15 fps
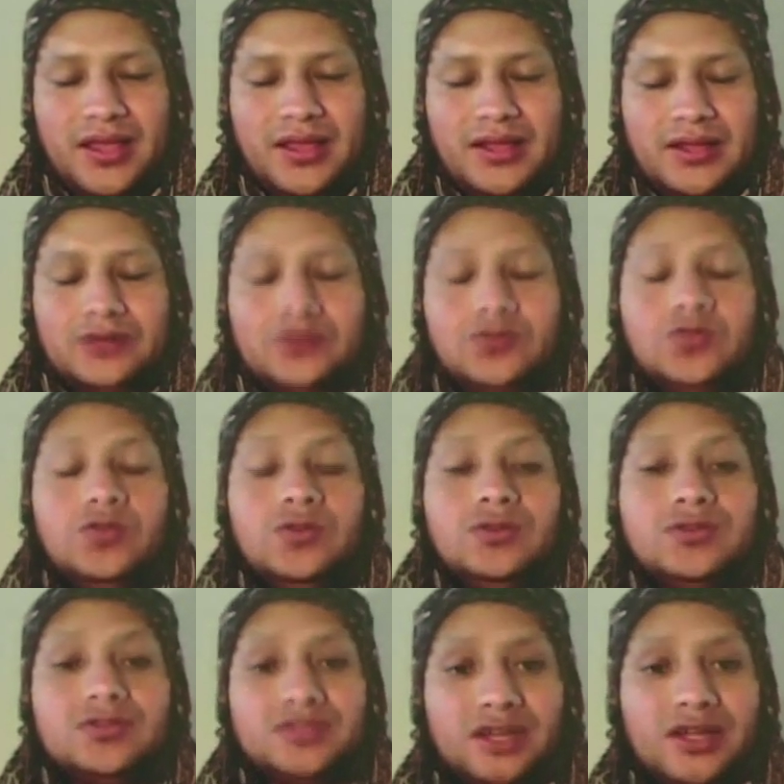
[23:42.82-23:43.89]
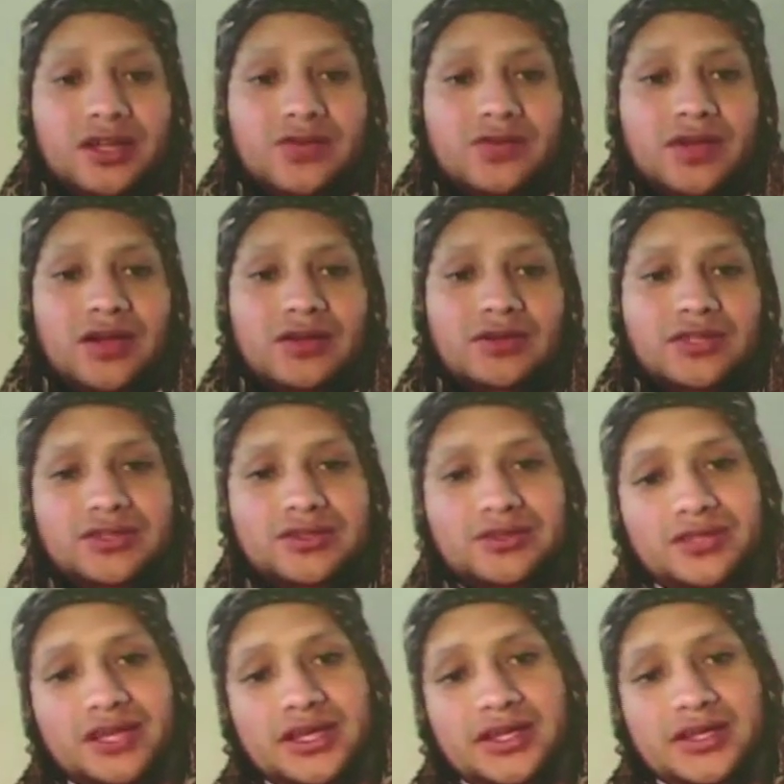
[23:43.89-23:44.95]
rules around the
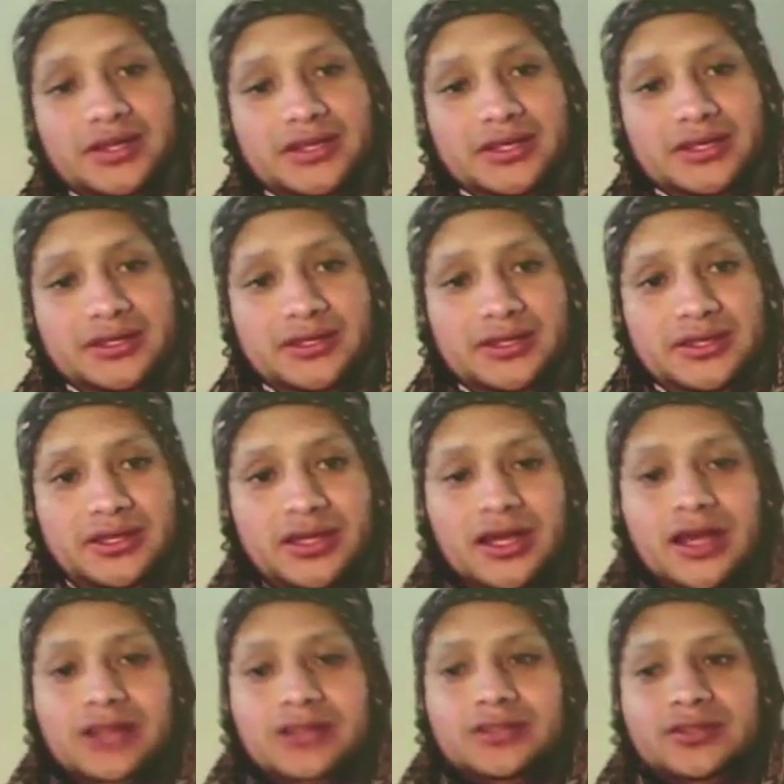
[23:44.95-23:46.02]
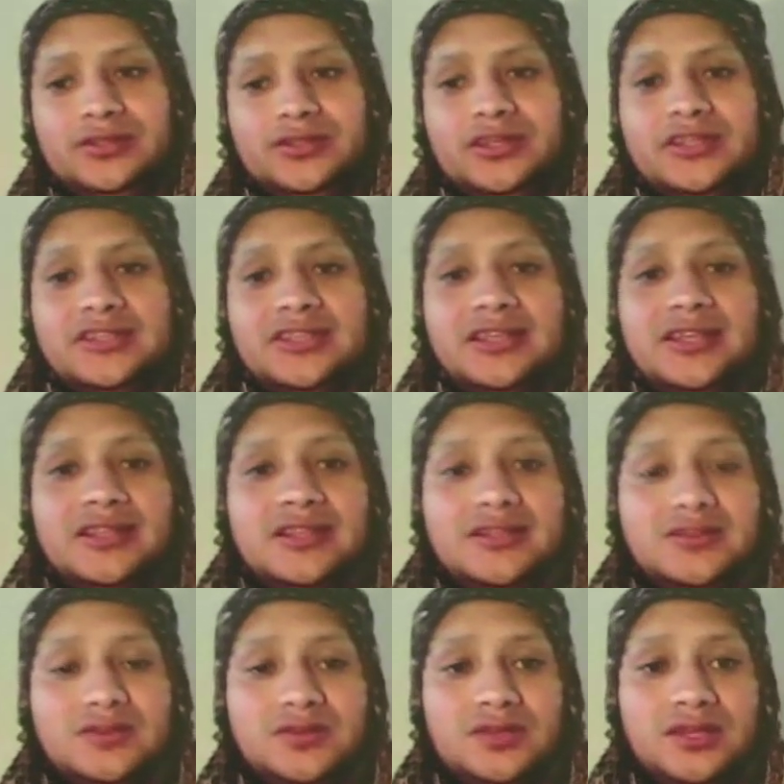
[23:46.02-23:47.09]
society, and transcend the
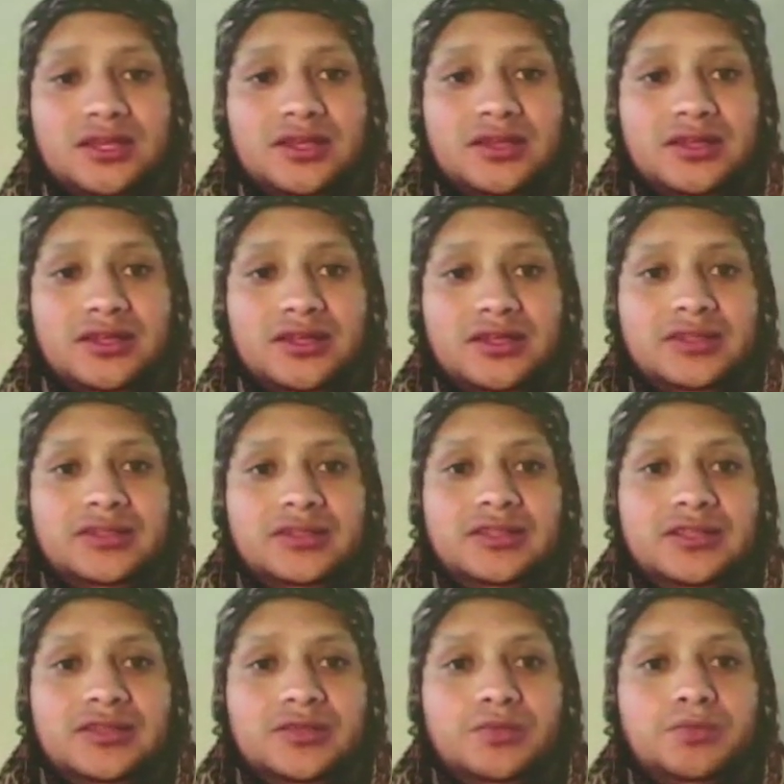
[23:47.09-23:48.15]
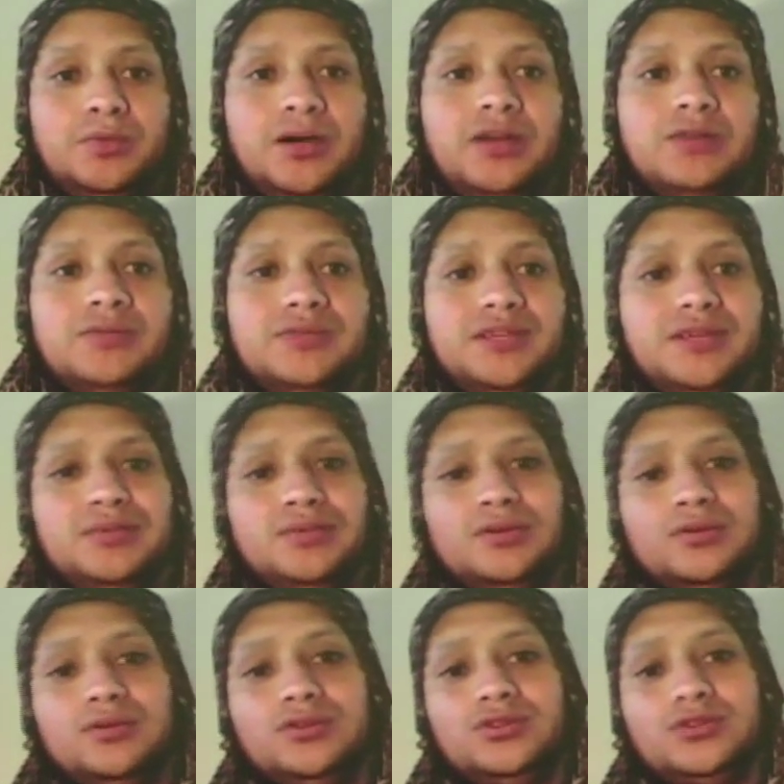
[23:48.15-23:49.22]
society is part of the
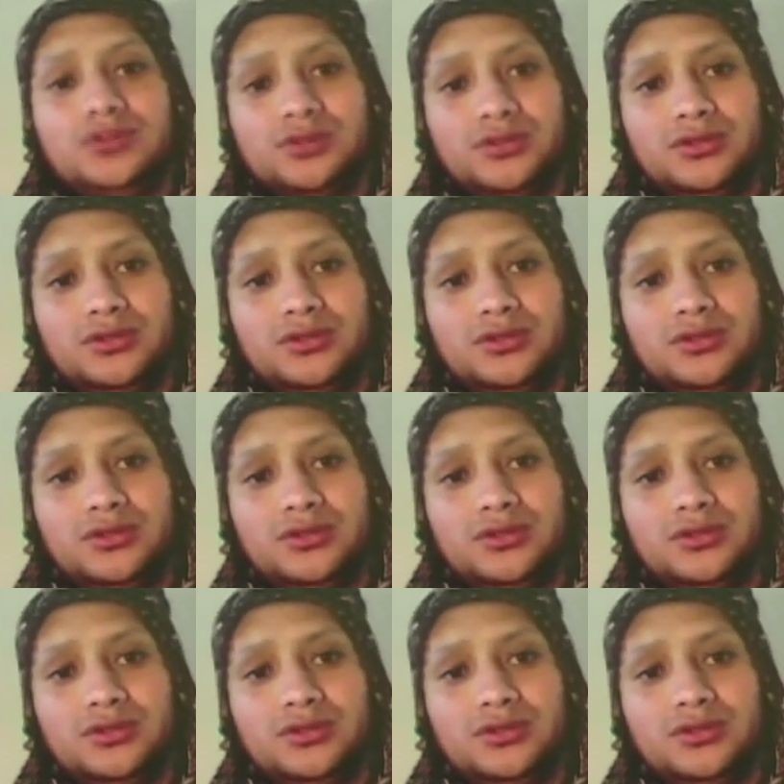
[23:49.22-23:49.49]
evolution.